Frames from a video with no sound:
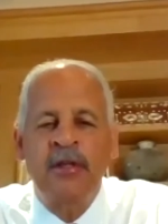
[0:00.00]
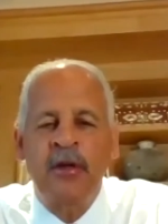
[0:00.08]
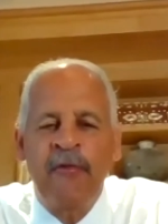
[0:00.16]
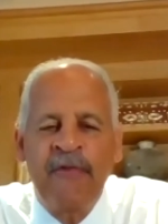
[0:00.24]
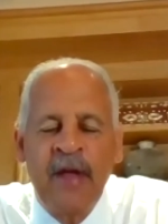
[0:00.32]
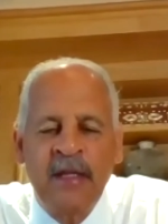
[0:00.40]
that's a
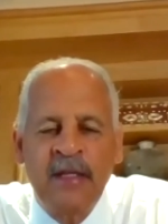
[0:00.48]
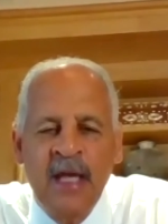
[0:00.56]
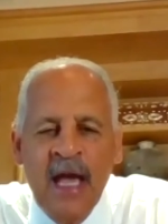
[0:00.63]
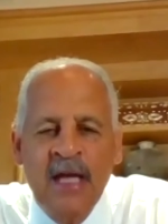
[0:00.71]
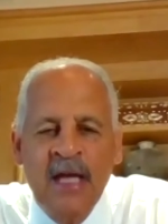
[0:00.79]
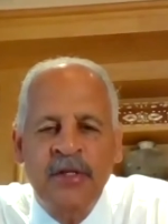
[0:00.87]

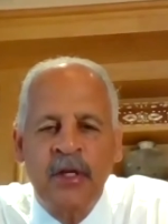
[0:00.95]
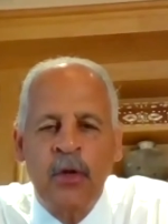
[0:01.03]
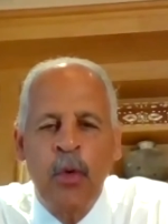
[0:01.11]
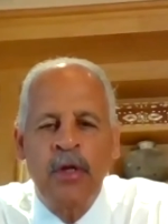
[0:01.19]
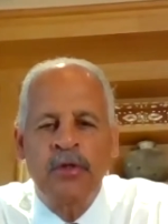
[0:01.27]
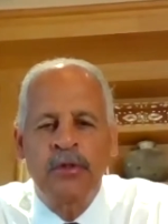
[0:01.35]
fantastic
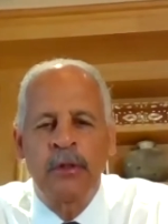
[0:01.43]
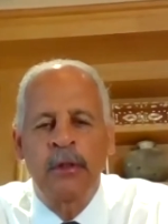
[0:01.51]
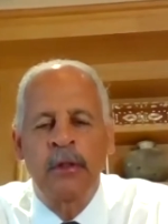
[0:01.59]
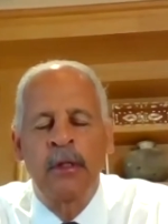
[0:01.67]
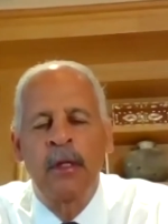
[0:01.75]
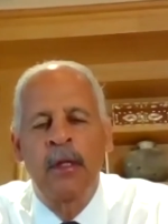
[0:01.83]

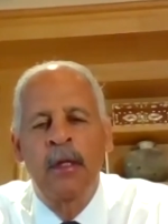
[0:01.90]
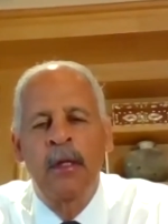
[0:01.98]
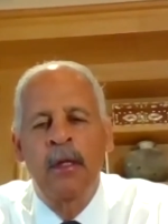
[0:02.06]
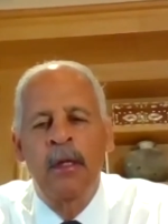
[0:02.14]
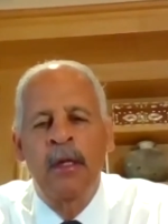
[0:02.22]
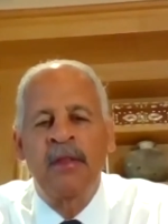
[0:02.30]
question.
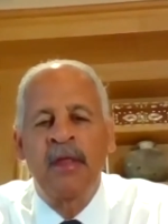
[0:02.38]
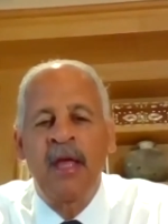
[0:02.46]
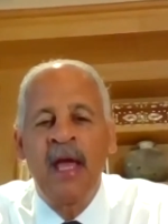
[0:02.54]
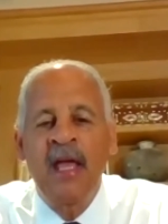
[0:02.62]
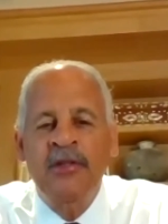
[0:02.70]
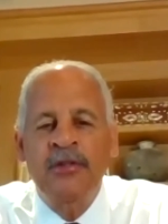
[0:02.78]
And
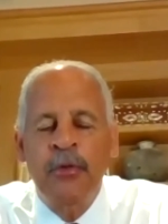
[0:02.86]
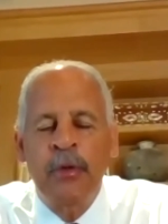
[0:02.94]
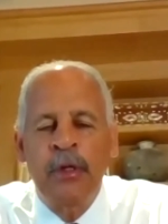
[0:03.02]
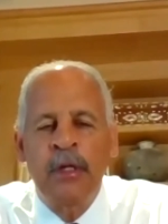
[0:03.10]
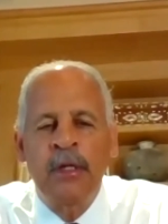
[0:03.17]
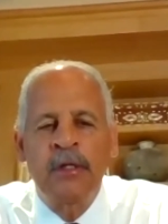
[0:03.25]
the
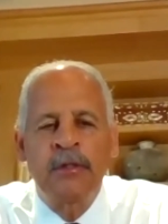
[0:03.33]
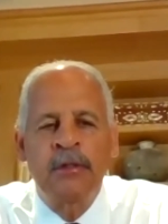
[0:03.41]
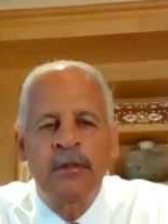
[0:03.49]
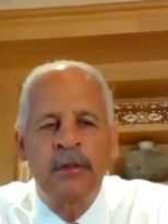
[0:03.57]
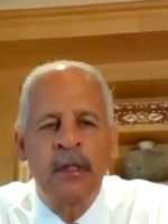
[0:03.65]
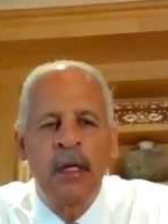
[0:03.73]
answer
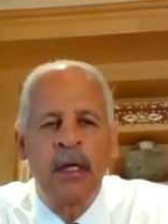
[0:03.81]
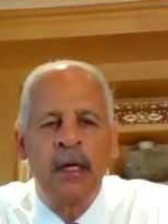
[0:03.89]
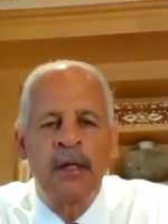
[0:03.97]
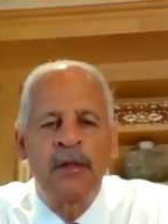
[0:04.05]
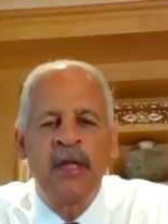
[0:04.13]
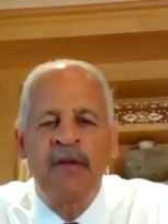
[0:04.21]
is
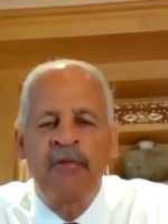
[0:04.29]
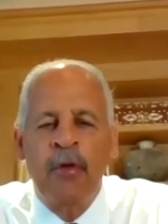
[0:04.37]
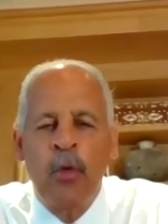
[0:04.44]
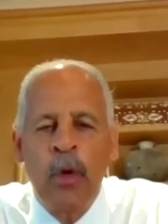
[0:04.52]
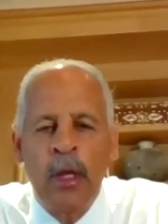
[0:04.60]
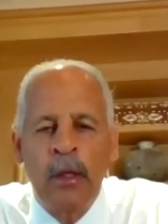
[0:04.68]
never
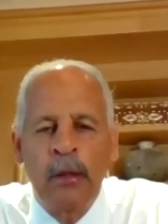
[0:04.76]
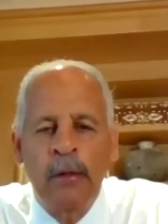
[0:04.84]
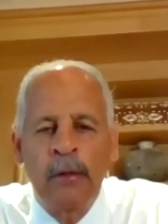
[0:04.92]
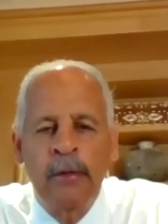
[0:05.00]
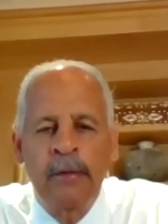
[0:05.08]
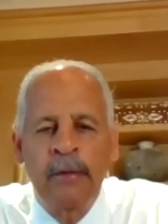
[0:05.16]
quit.